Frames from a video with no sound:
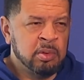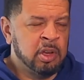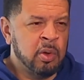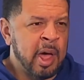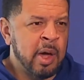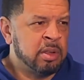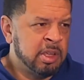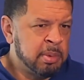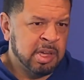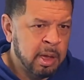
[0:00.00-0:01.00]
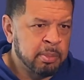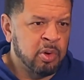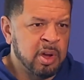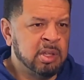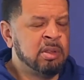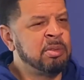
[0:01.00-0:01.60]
You know, how did he become great?